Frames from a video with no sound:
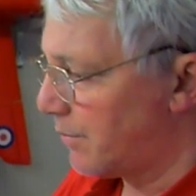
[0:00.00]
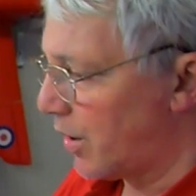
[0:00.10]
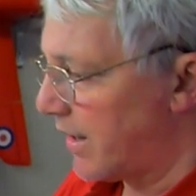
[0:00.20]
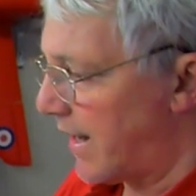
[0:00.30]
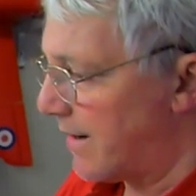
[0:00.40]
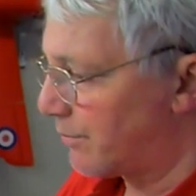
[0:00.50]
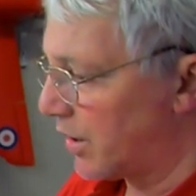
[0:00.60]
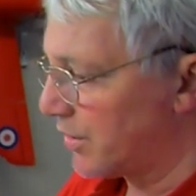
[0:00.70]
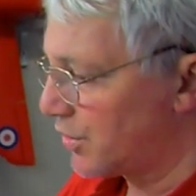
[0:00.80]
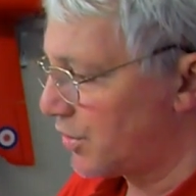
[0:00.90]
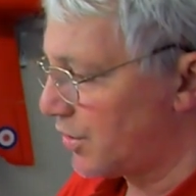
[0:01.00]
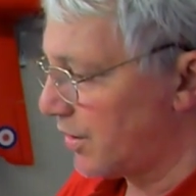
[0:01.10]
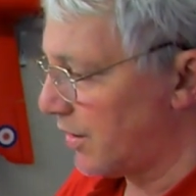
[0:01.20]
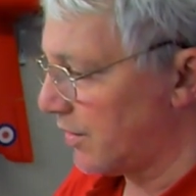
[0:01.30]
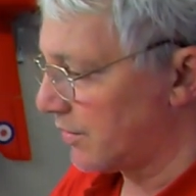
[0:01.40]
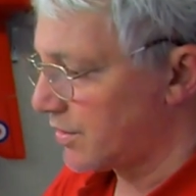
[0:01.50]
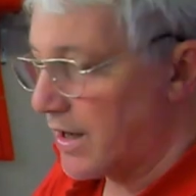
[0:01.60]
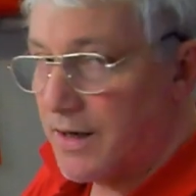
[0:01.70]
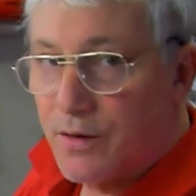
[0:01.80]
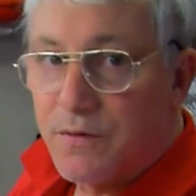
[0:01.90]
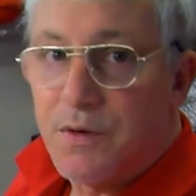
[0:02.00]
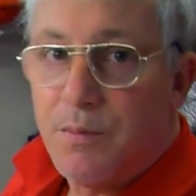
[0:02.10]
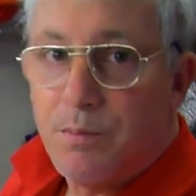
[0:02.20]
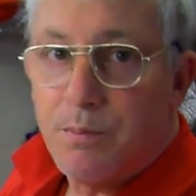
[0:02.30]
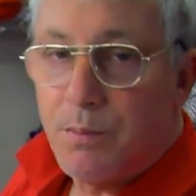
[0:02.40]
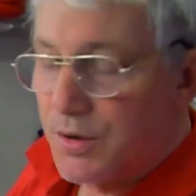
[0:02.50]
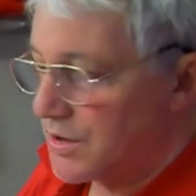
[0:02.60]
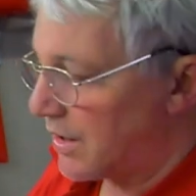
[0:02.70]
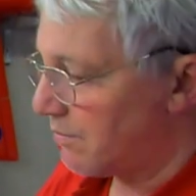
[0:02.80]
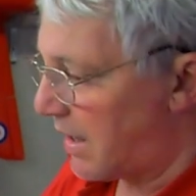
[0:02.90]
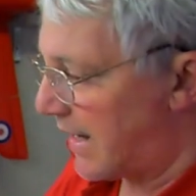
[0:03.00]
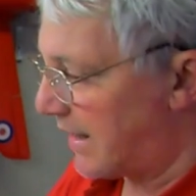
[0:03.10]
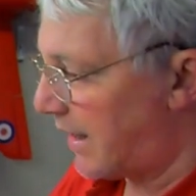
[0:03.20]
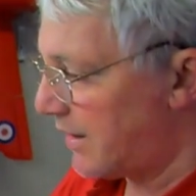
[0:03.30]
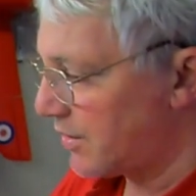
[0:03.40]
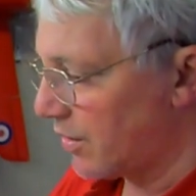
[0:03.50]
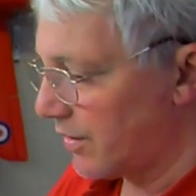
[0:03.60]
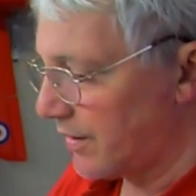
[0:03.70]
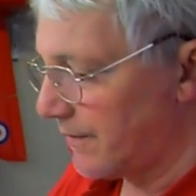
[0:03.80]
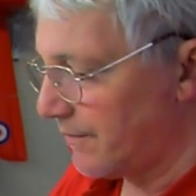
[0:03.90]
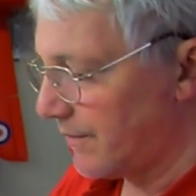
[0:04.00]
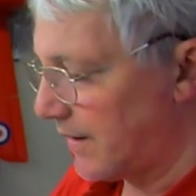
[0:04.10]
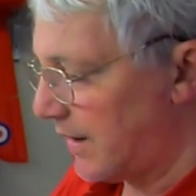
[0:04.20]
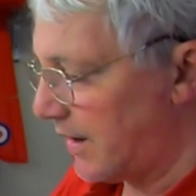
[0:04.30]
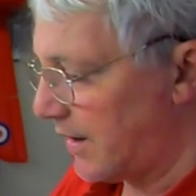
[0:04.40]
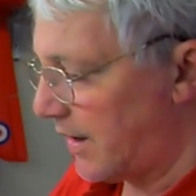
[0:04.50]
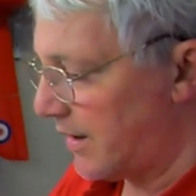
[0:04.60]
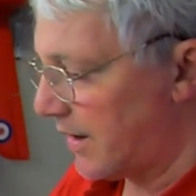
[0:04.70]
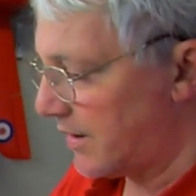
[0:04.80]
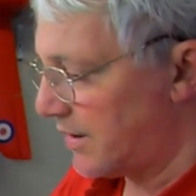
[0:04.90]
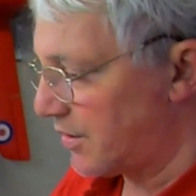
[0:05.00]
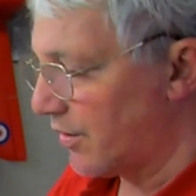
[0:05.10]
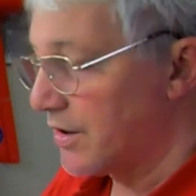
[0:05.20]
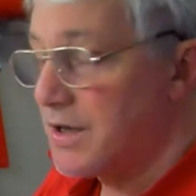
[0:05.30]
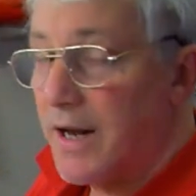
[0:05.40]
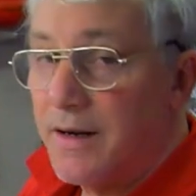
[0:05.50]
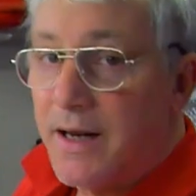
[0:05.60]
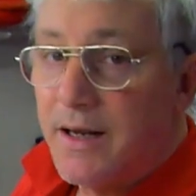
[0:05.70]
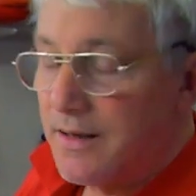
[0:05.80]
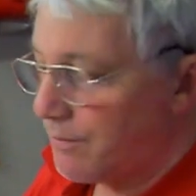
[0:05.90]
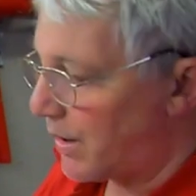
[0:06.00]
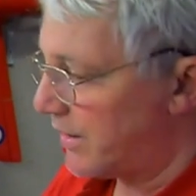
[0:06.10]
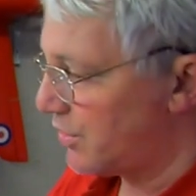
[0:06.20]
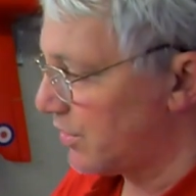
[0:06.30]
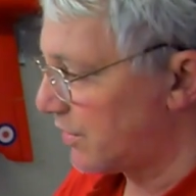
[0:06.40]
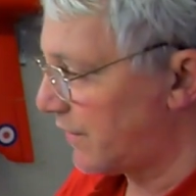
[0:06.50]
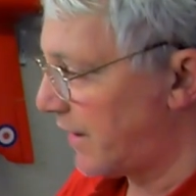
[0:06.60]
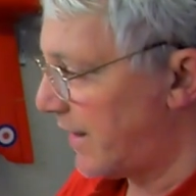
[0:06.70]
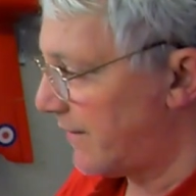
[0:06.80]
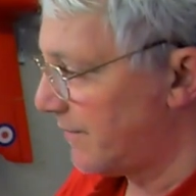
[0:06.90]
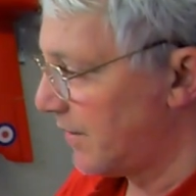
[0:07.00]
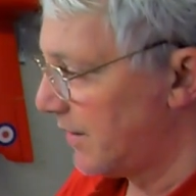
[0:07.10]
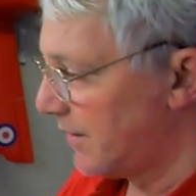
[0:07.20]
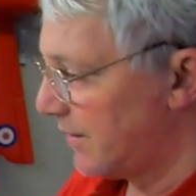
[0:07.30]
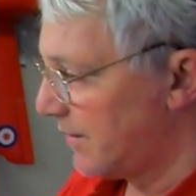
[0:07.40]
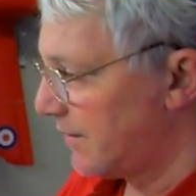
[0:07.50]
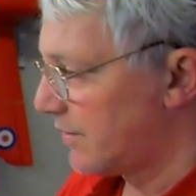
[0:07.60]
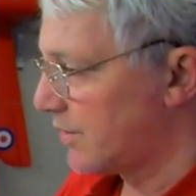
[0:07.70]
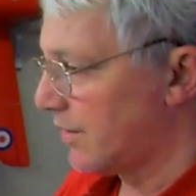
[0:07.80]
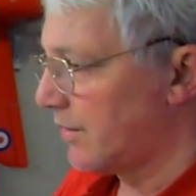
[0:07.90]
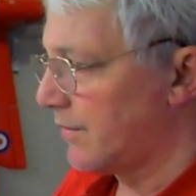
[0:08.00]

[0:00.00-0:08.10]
by airbrush, I'll send it off to my son Matty. He's got the technique and the patience for that. So